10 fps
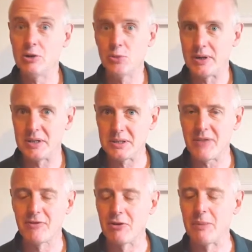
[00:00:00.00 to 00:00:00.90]

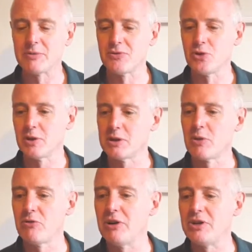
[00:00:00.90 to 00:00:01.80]
27 grams of sugar,
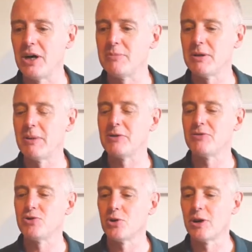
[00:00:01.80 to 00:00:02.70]
so three times the amount
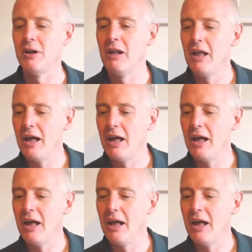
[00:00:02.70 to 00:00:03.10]
of sugar